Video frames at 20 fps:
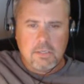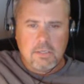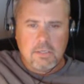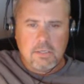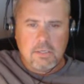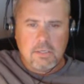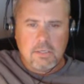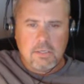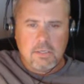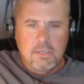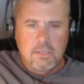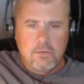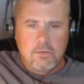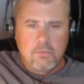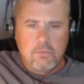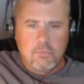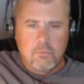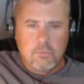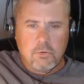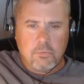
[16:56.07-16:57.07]

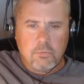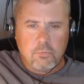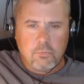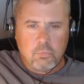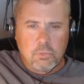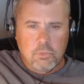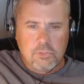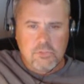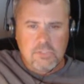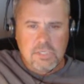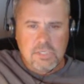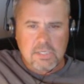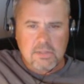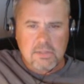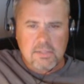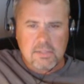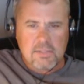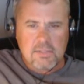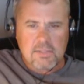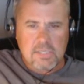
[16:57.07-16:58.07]
We'll check
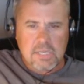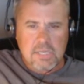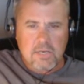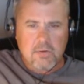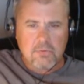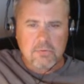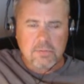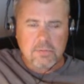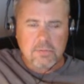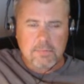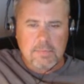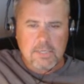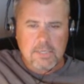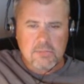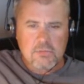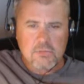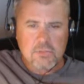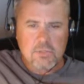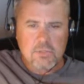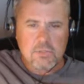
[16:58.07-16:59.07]
this out. I'm not
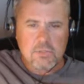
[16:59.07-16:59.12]
sure.